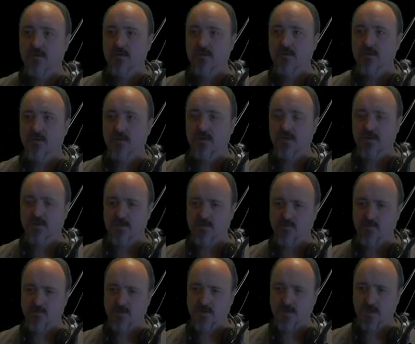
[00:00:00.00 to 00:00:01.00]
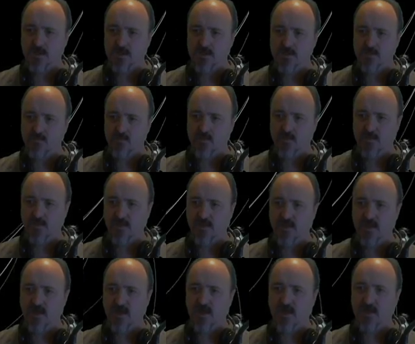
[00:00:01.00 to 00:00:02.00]
Yeah, it's supposed to catch up with
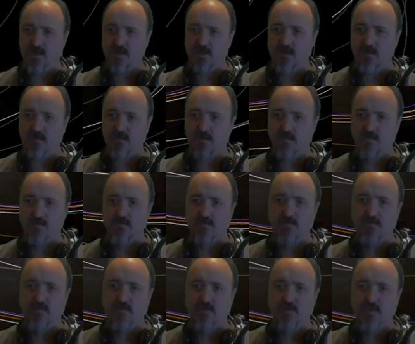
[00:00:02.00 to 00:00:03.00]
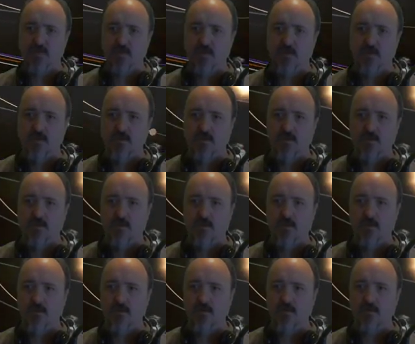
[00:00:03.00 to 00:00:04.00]
that.
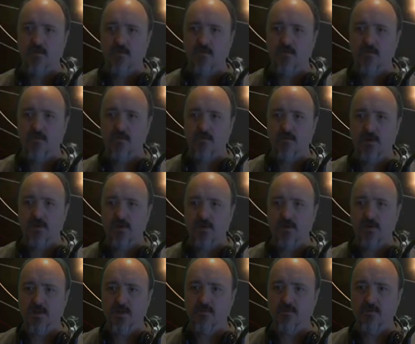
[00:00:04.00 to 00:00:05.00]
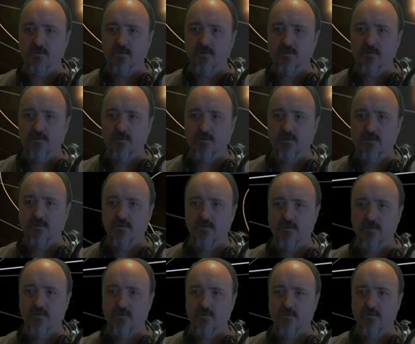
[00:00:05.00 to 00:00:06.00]
So, alright, is that one
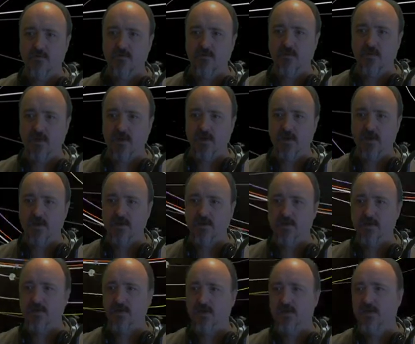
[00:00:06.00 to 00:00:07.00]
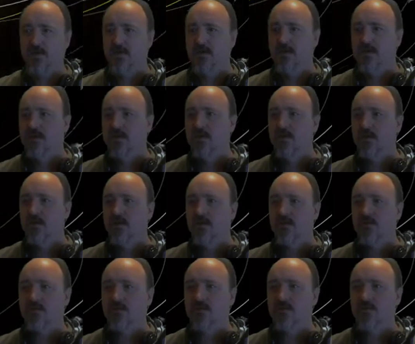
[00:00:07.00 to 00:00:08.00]
tracked? That
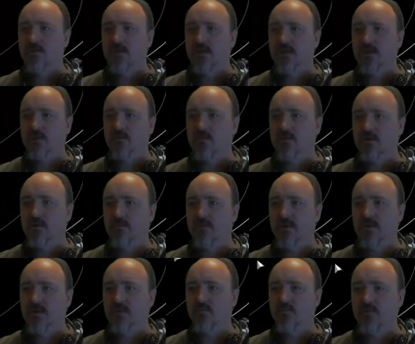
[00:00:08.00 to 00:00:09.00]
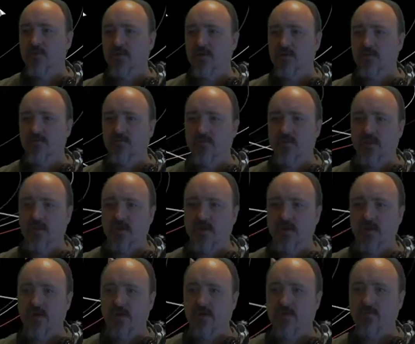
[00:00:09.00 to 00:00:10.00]
one's tracked, and we're going to meet up with it over
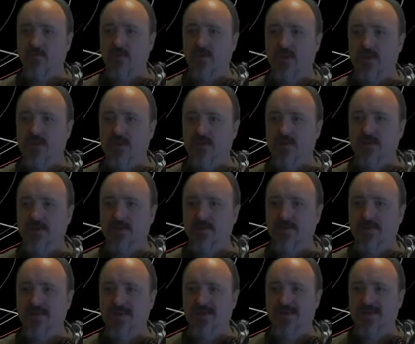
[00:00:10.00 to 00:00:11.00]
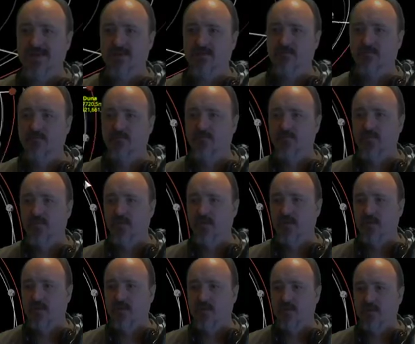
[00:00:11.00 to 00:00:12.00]
there, but that's going to be like in
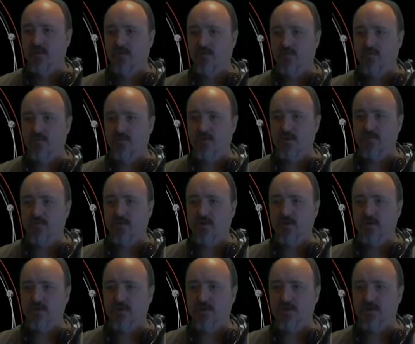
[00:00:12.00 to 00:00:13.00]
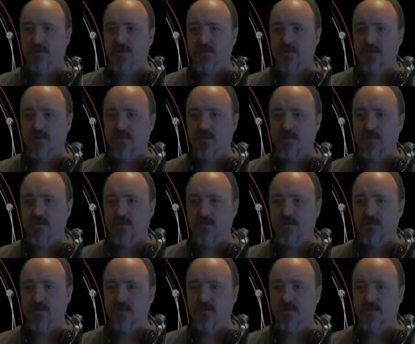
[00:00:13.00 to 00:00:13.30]
3 months.